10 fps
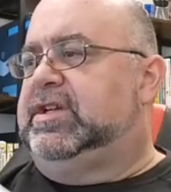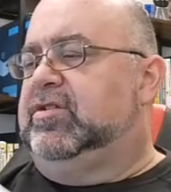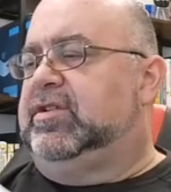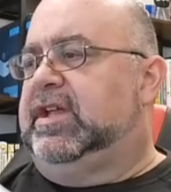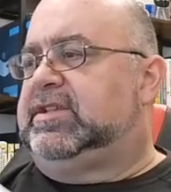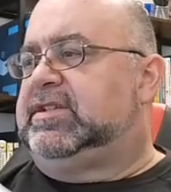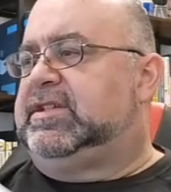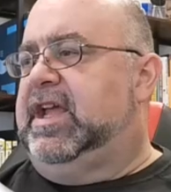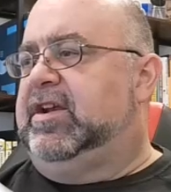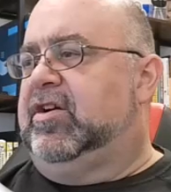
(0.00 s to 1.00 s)
Let's take
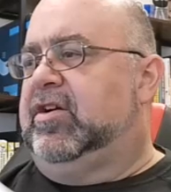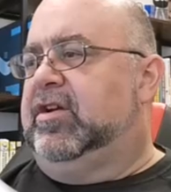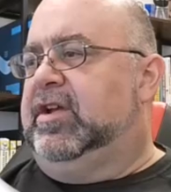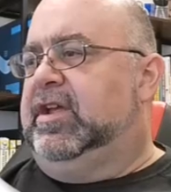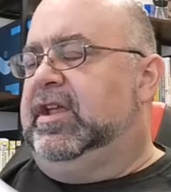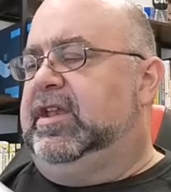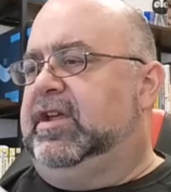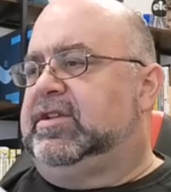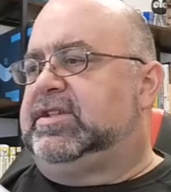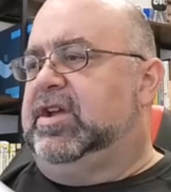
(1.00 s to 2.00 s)
a quick look
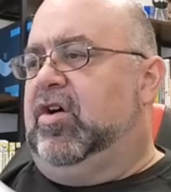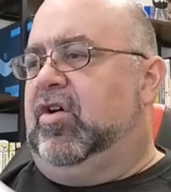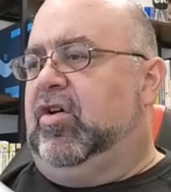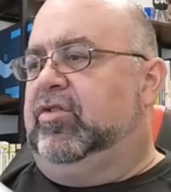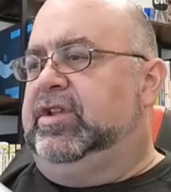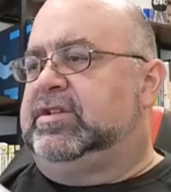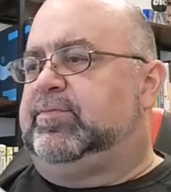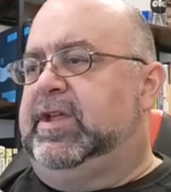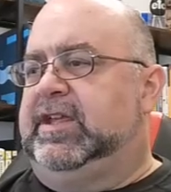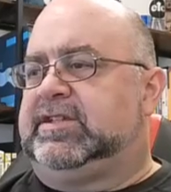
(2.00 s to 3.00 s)
up
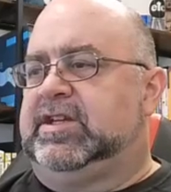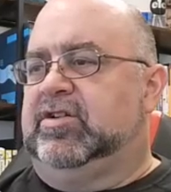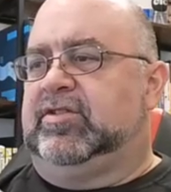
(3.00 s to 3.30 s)
here